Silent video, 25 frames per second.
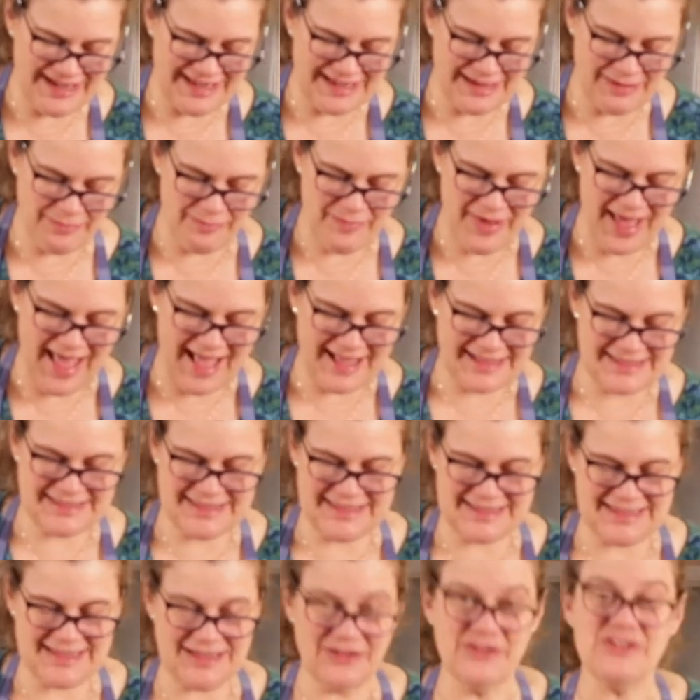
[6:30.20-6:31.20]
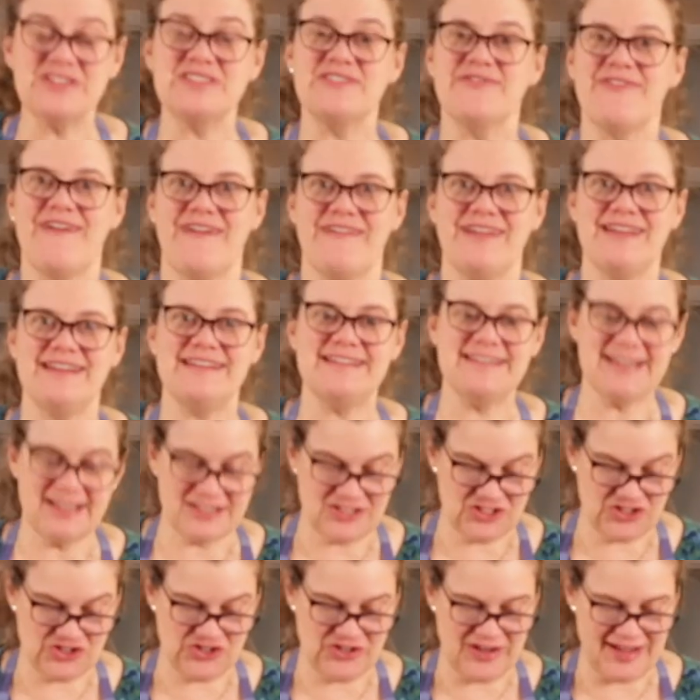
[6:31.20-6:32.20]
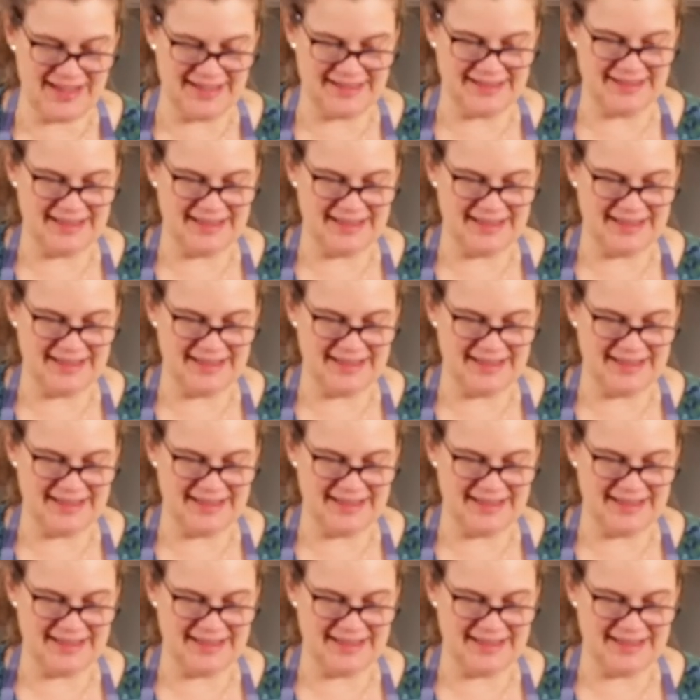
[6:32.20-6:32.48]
an even sort of thickness.